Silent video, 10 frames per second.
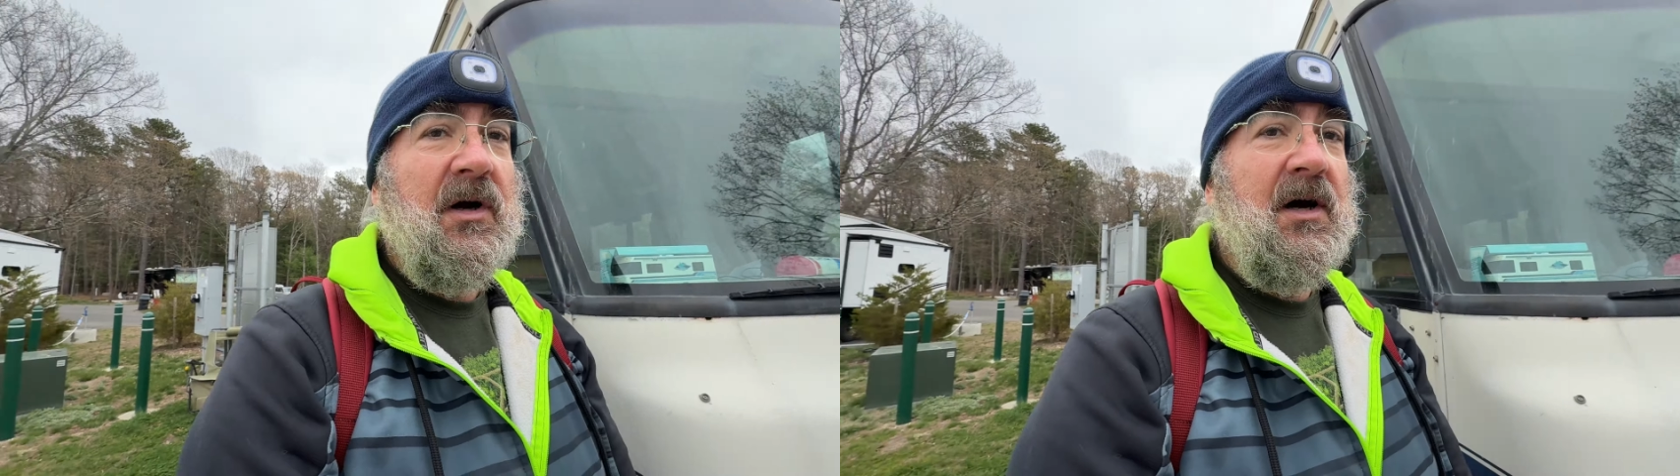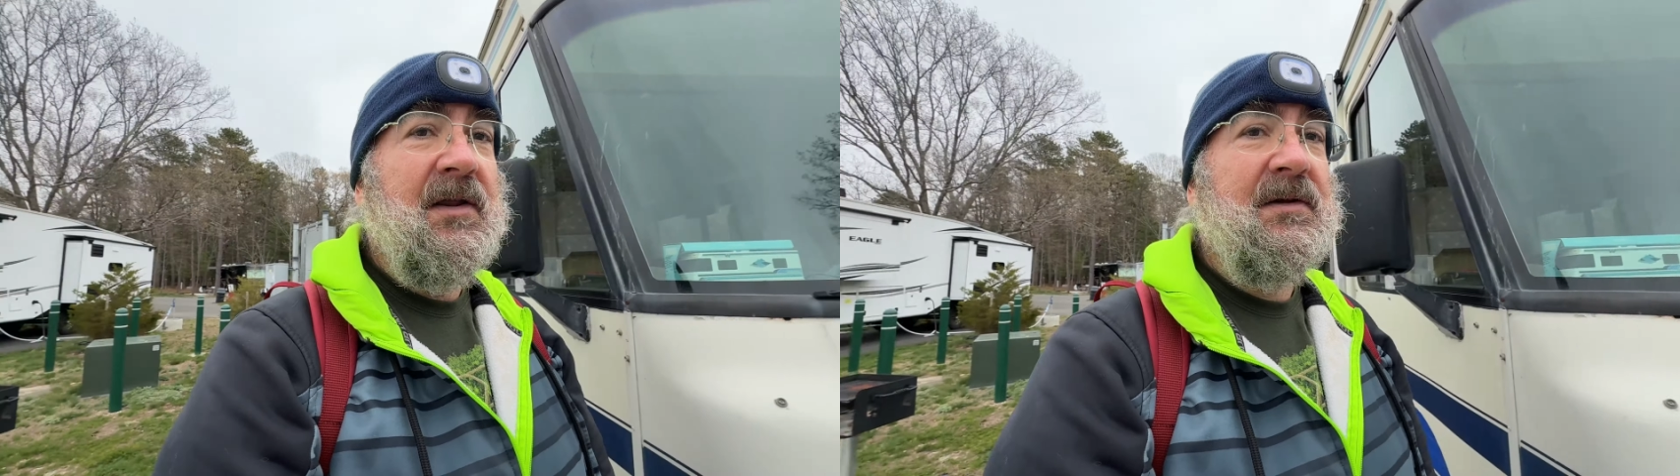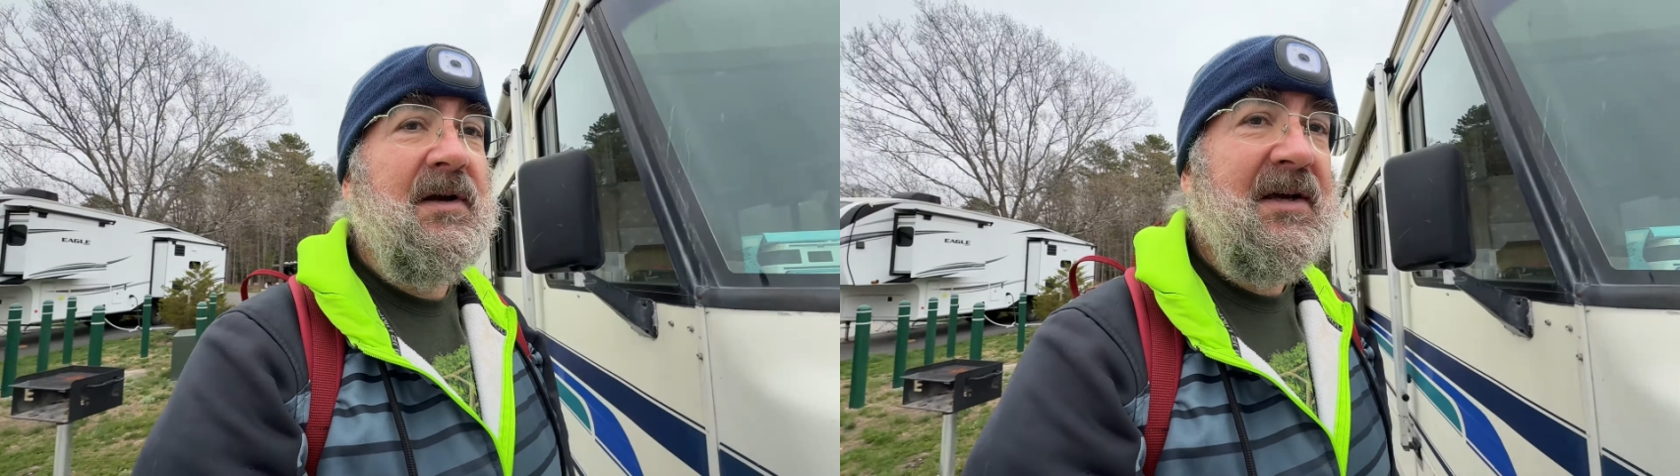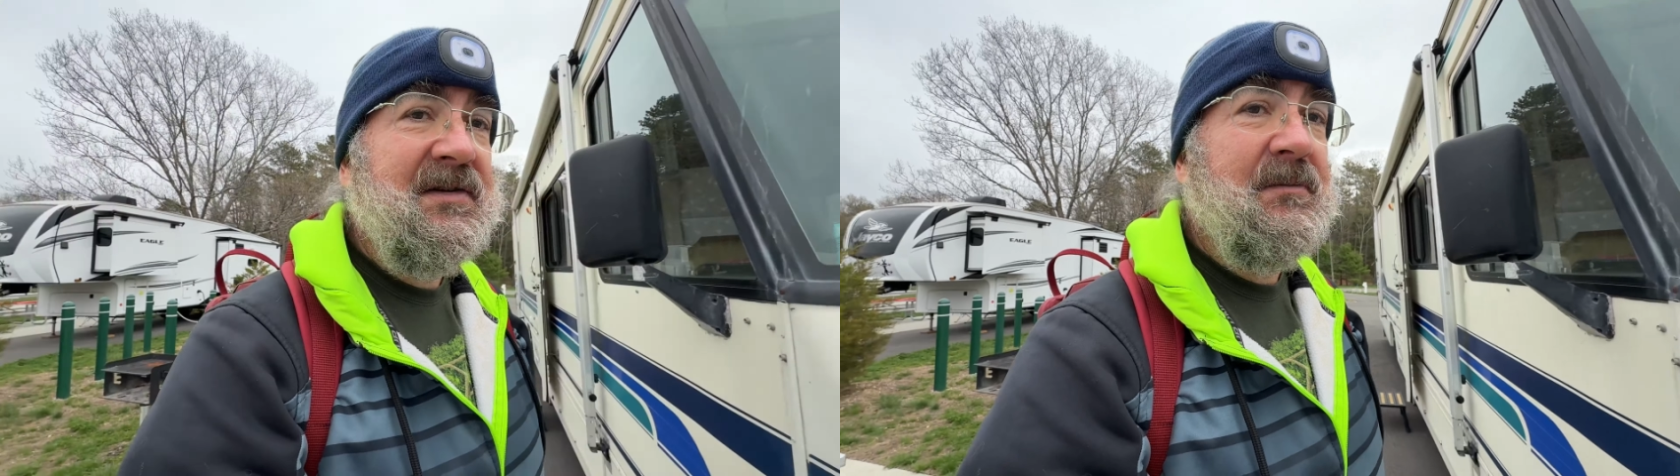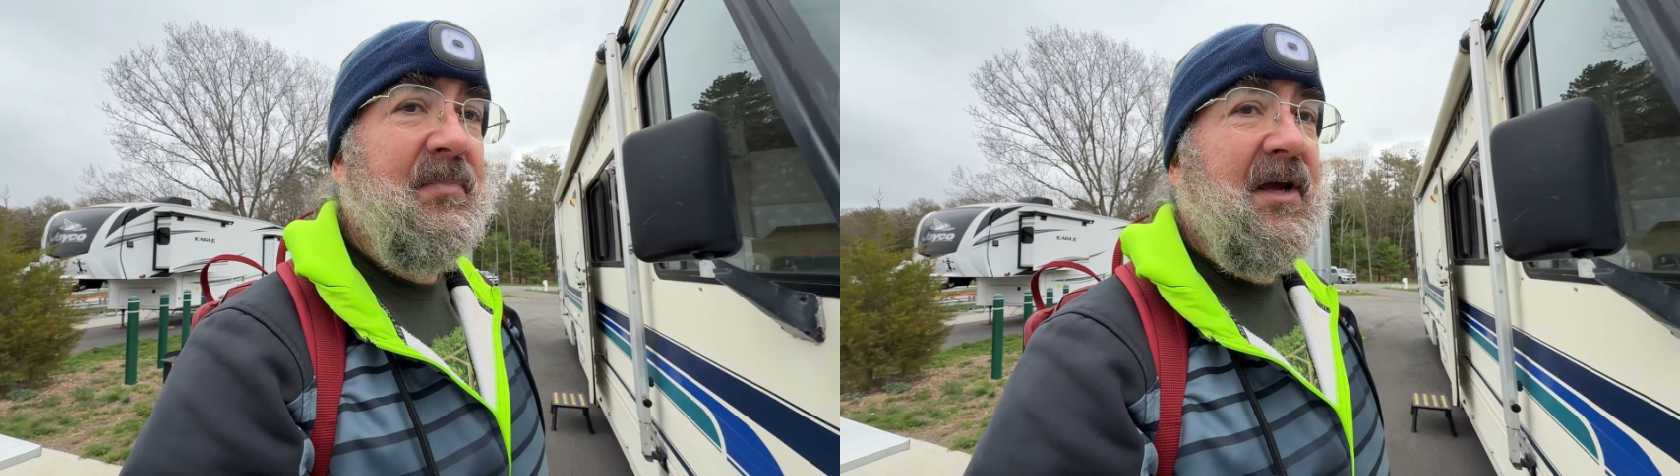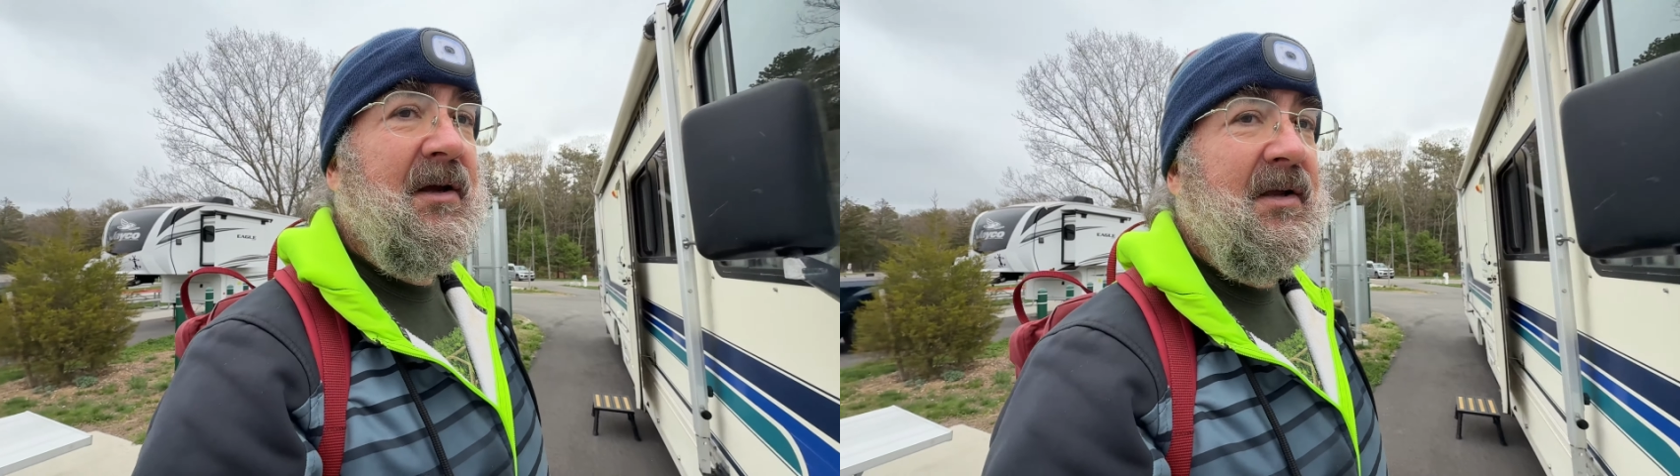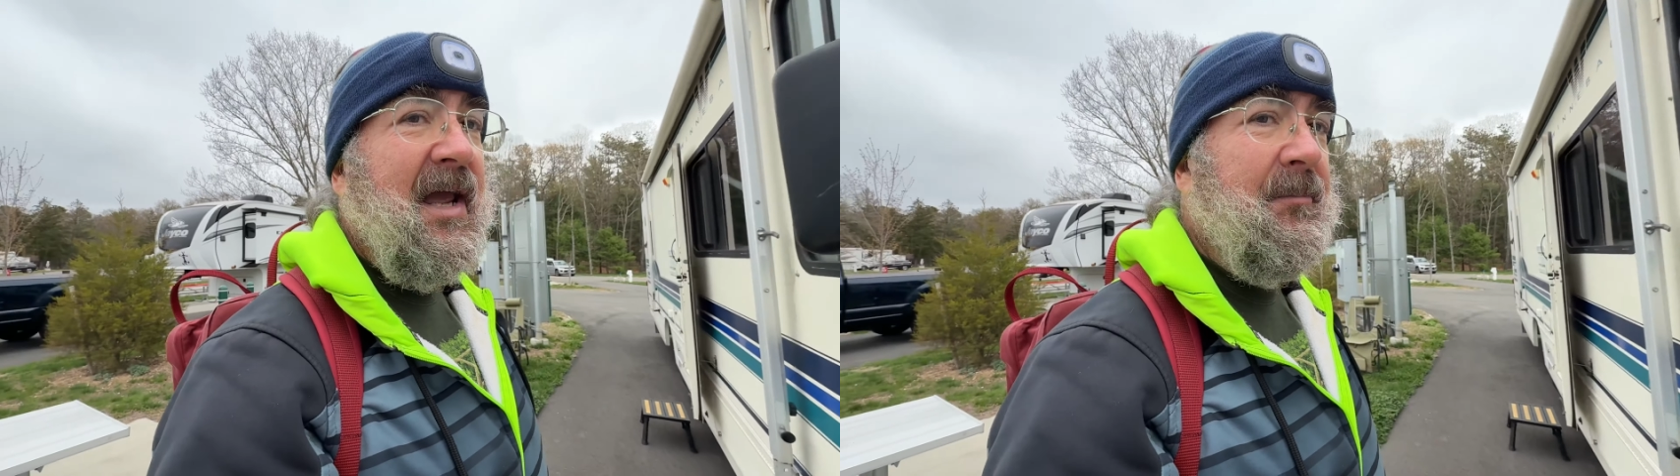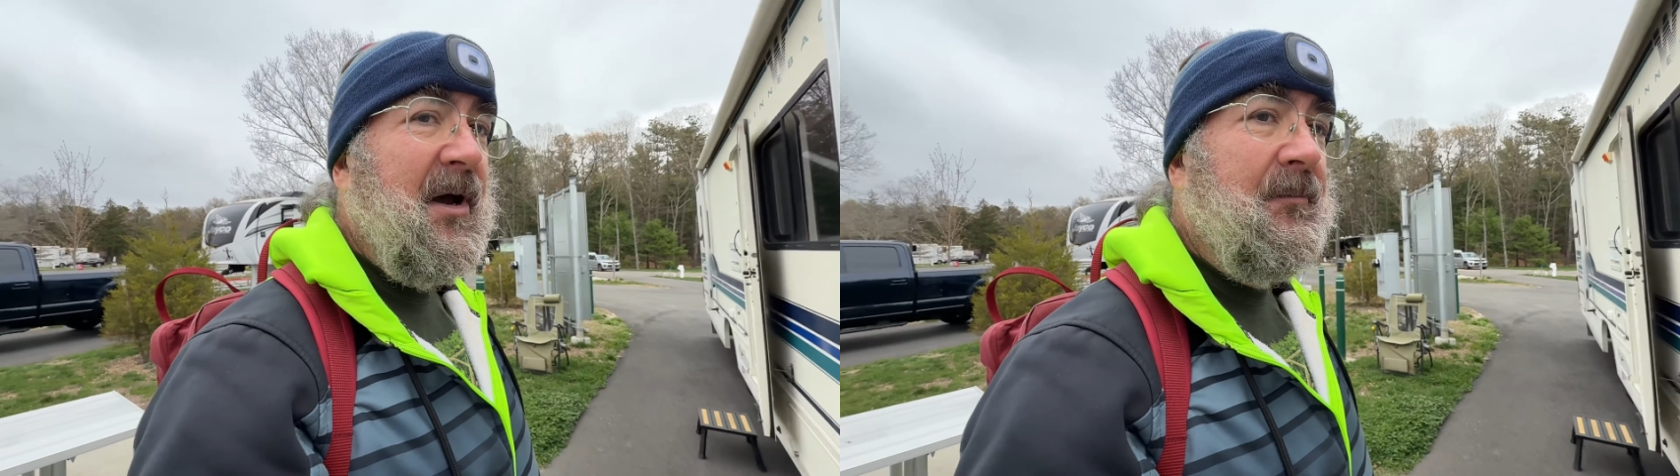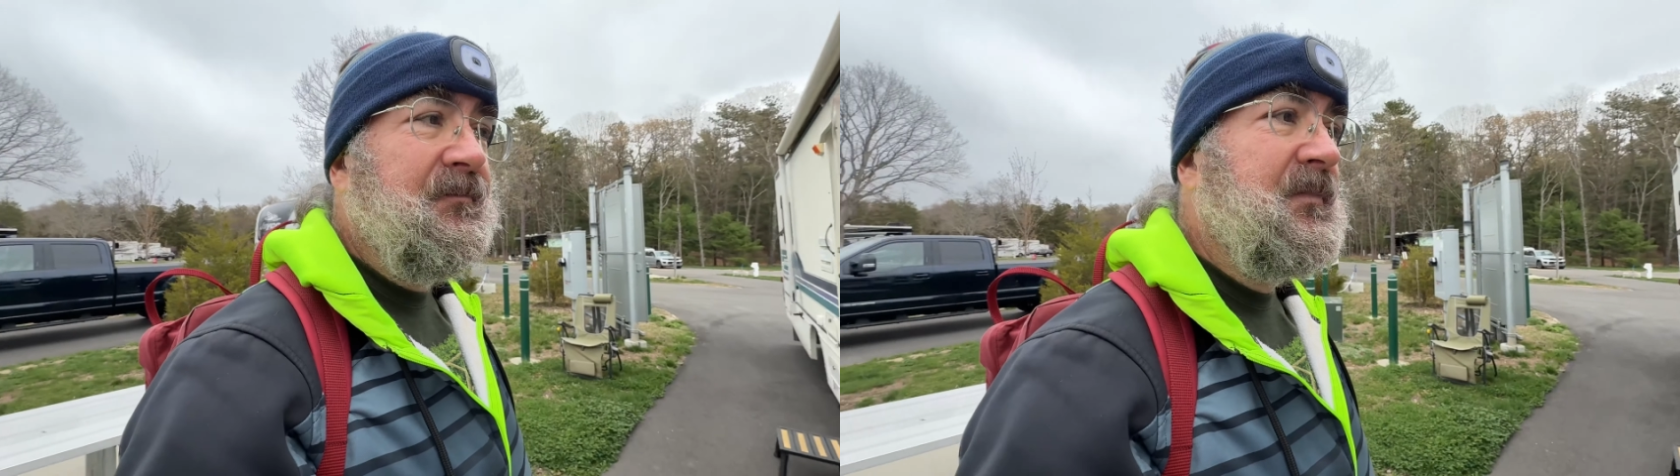the next big camp out.